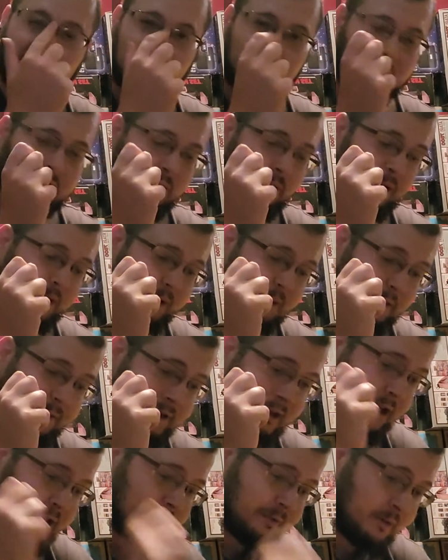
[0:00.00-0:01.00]
annoying
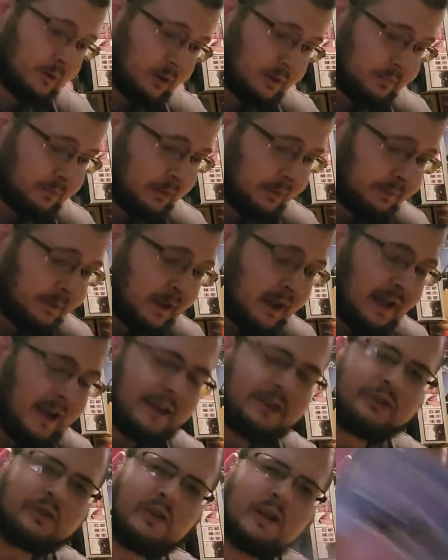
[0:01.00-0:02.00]
notification for it. But
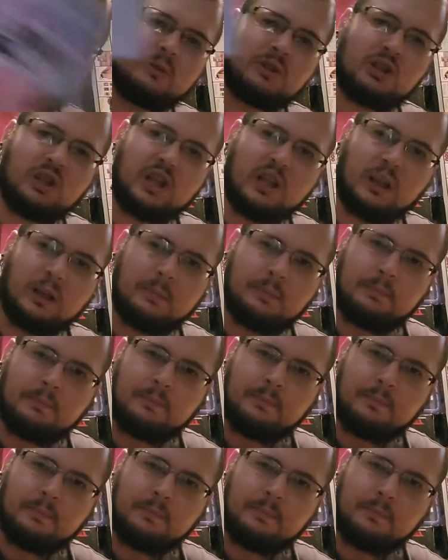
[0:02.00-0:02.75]
Extreme G.